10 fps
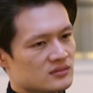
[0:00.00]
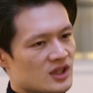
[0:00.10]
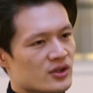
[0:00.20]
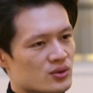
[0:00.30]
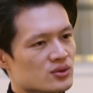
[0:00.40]

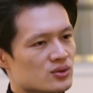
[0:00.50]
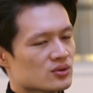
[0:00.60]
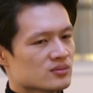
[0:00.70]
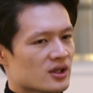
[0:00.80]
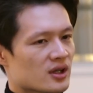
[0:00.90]
I used
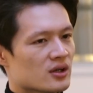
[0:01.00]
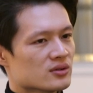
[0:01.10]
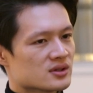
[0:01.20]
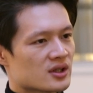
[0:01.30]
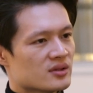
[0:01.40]
to, but now
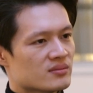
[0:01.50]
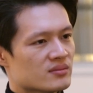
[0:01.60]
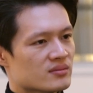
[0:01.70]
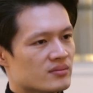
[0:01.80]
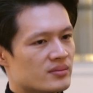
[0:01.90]
it's
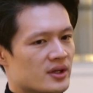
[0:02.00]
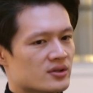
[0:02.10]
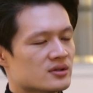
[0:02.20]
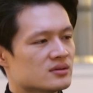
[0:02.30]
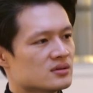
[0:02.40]
getting
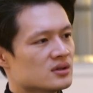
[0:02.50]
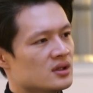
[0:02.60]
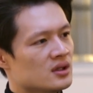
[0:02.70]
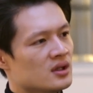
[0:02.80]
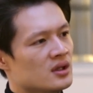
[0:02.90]
better.
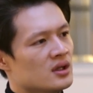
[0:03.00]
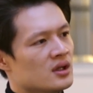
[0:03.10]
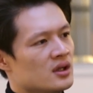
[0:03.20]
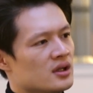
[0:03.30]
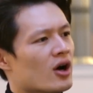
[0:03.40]

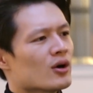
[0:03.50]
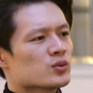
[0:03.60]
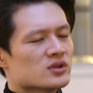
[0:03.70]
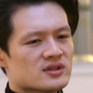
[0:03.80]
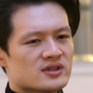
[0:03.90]
Now I
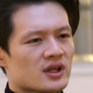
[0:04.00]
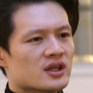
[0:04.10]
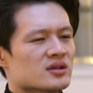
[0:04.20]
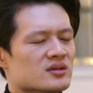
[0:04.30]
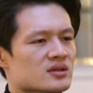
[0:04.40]
wouldn't
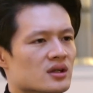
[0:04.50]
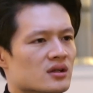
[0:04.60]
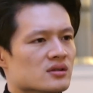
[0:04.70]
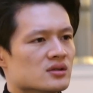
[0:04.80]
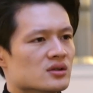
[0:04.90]
say
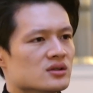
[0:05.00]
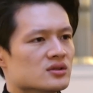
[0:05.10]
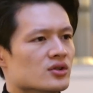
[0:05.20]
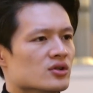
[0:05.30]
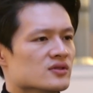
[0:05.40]

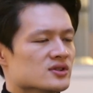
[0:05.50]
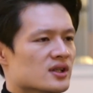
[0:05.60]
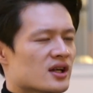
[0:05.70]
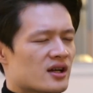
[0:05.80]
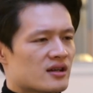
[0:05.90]
the nervous
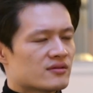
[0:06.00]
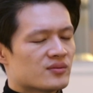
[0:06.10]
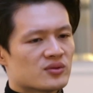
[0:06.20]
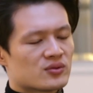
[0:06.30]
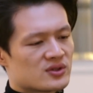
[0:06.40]
that I have
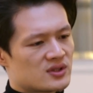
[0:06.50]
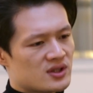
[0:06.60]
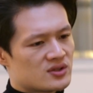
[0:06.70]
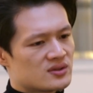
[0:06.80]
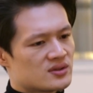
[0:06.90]
before
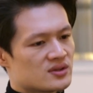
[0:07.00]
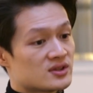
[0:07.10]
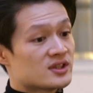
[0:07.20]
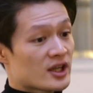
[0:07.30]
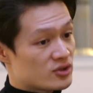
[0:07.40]
stage is
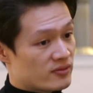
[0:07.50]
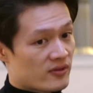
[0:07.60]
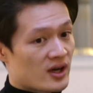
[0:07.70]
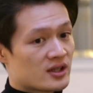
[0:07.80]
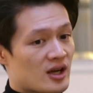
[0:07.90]
stage
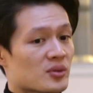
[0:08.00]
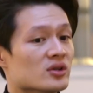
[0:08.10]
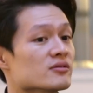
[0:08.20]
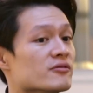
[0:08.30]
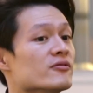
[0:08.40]
fright. I'm
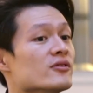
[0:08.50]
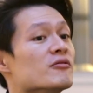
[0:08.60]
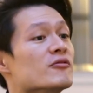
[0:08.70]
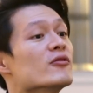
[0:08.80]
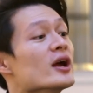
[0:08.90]
not
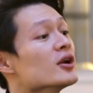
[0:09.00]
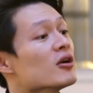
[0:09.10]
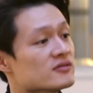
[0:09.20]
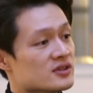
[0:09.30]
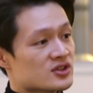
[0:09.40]
afraid
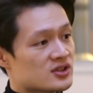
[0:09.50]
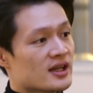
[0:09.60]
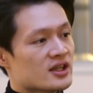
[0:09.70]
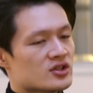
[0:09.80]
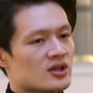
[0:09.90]
of the stage.